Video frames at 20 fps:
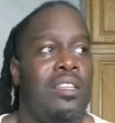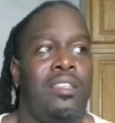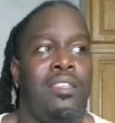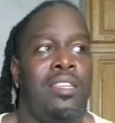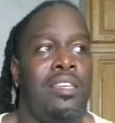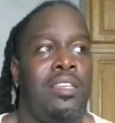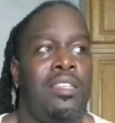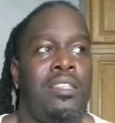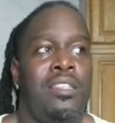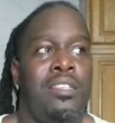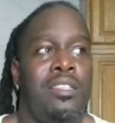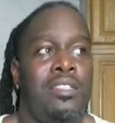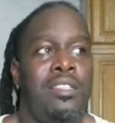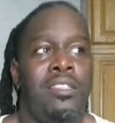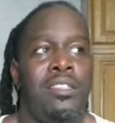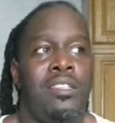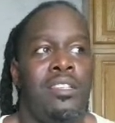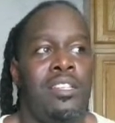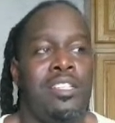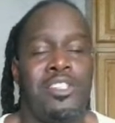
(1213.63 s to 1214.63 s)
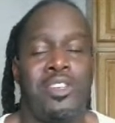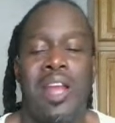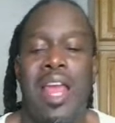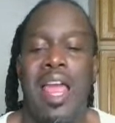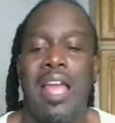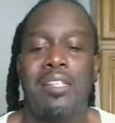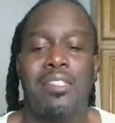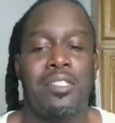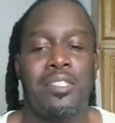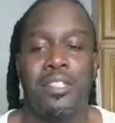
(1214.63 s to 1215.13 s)
the
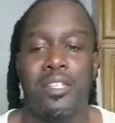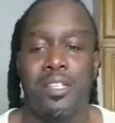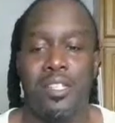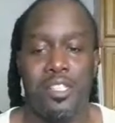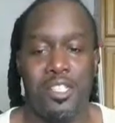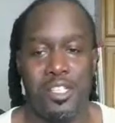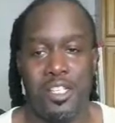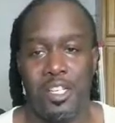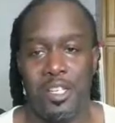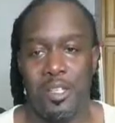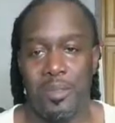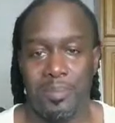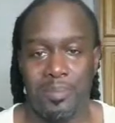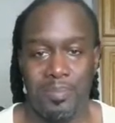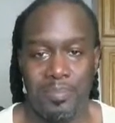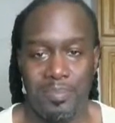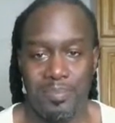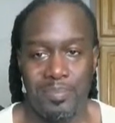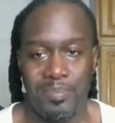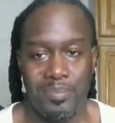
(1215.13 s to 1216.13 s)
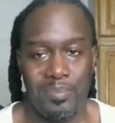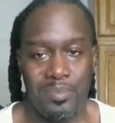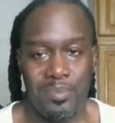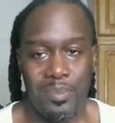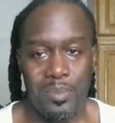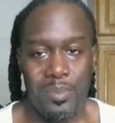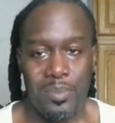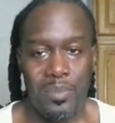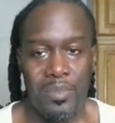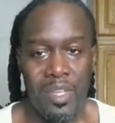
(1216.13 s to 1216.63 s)
attraction to this shit.
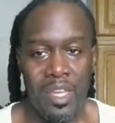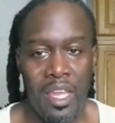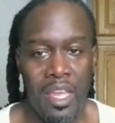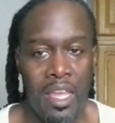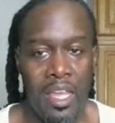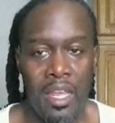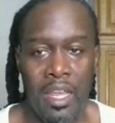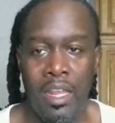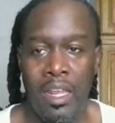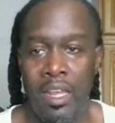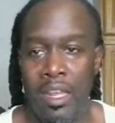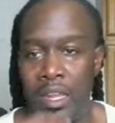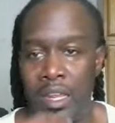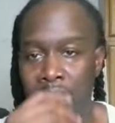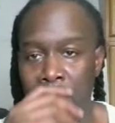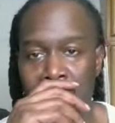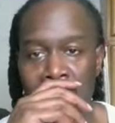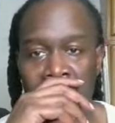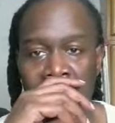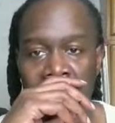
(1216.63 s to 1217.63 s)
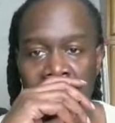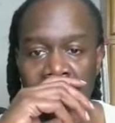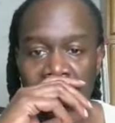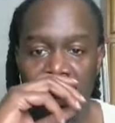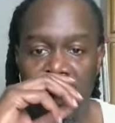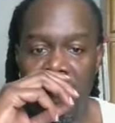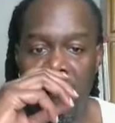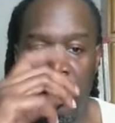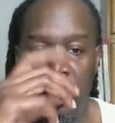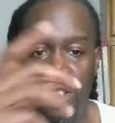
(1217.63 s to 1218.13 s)
And
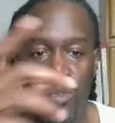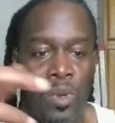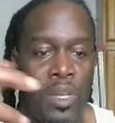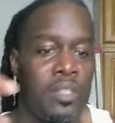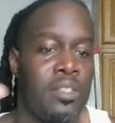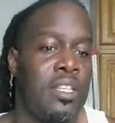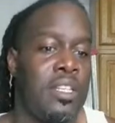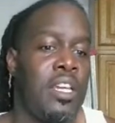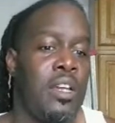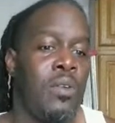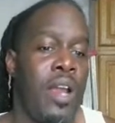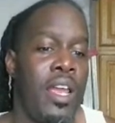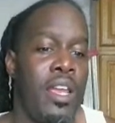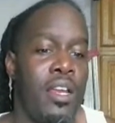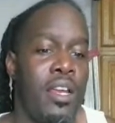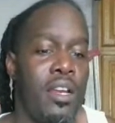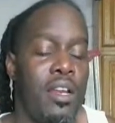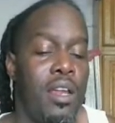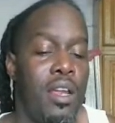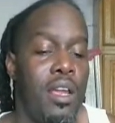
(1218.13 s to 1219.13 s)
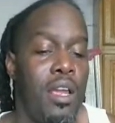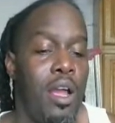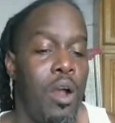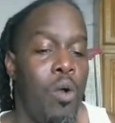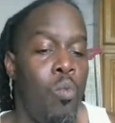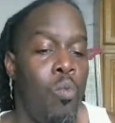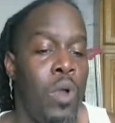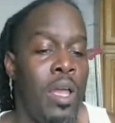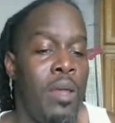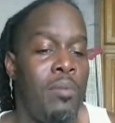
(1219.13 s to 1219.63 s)
here's one thing right here.
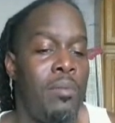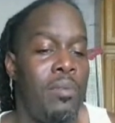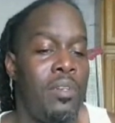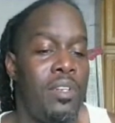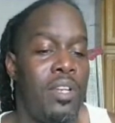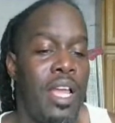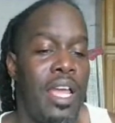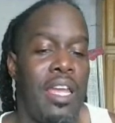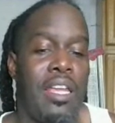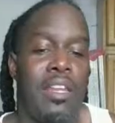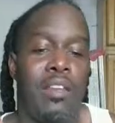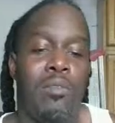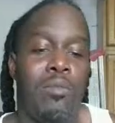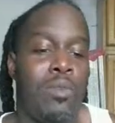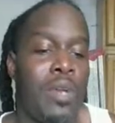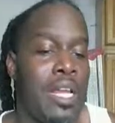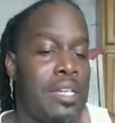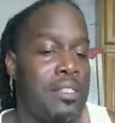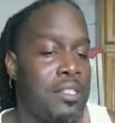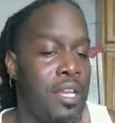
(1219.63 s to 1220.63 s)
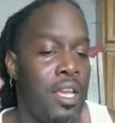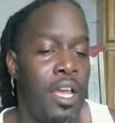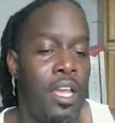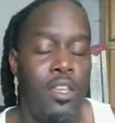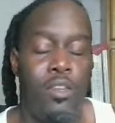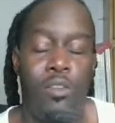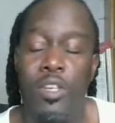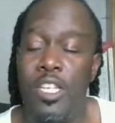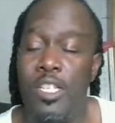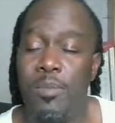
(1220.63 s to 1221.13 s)
When I tell
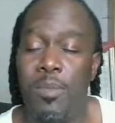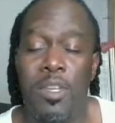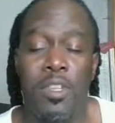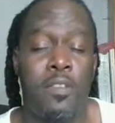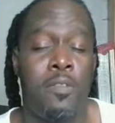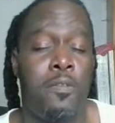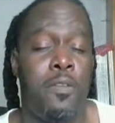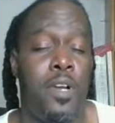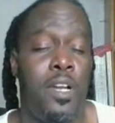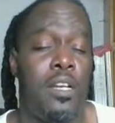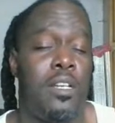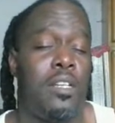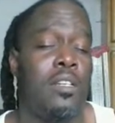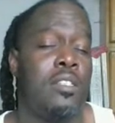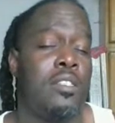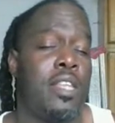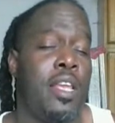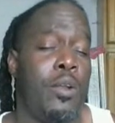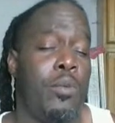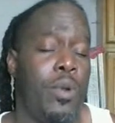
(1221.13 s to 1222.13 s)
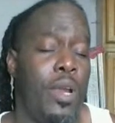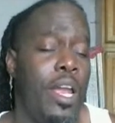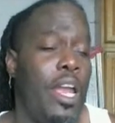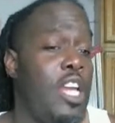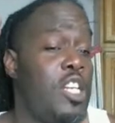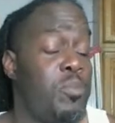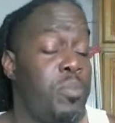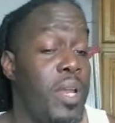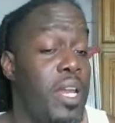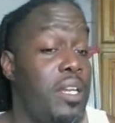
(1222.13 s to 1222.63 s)
you these motherfuckers, they
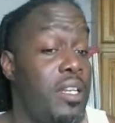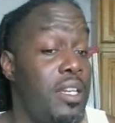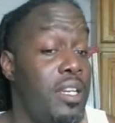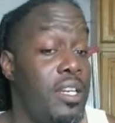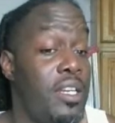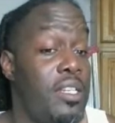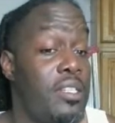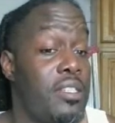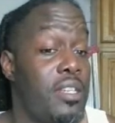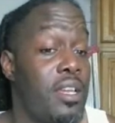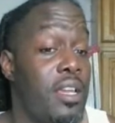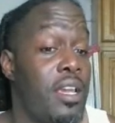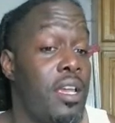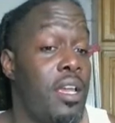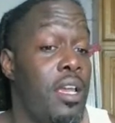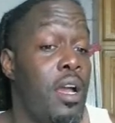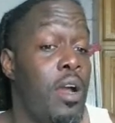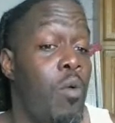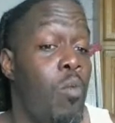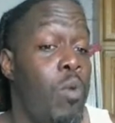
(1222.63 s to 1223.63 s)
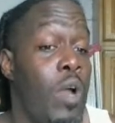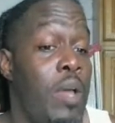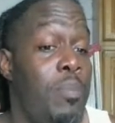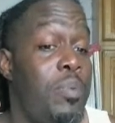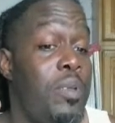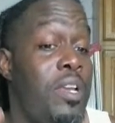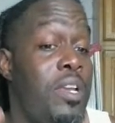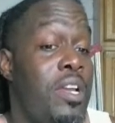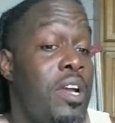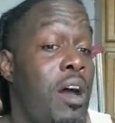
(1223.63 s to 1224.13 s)
rage bait, look at this.
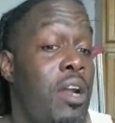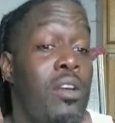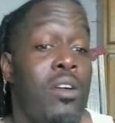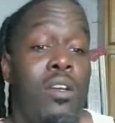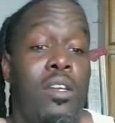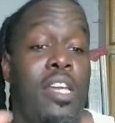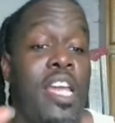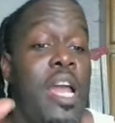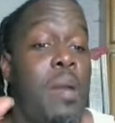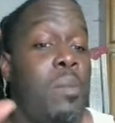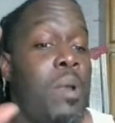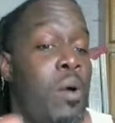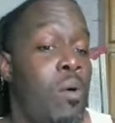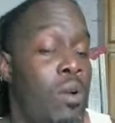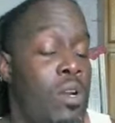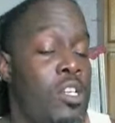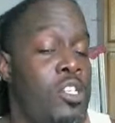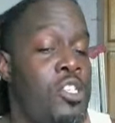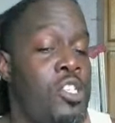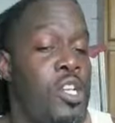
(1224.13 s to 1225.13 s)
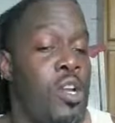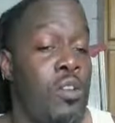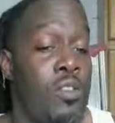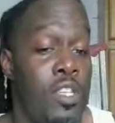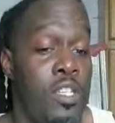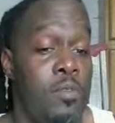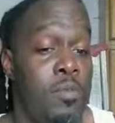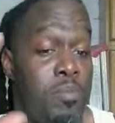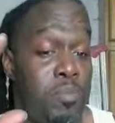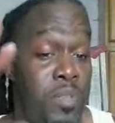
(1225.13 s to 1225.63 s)
Weapon caught on camera. I want to show
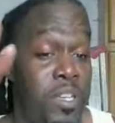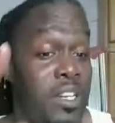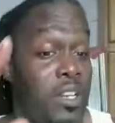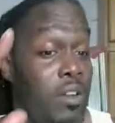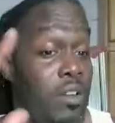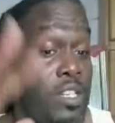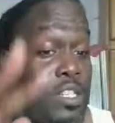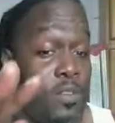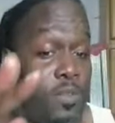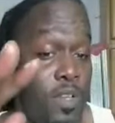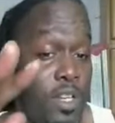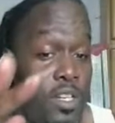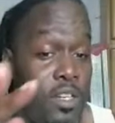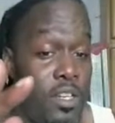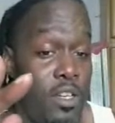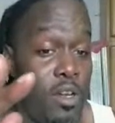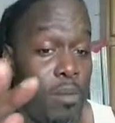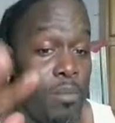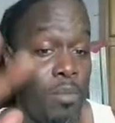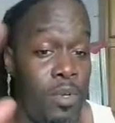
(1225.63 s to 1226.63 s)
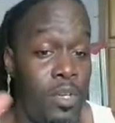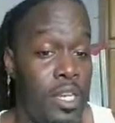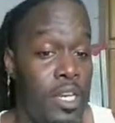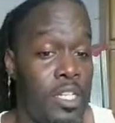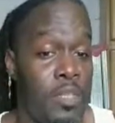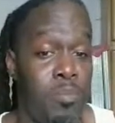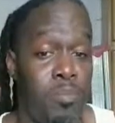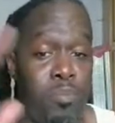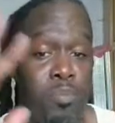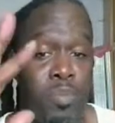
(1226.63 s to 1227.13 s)
this, click on this video. I'm going to get
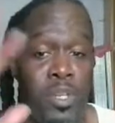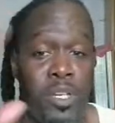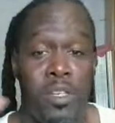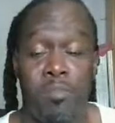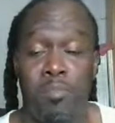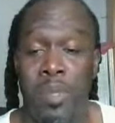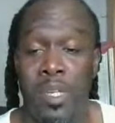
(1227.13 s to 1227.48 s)
this. Don't do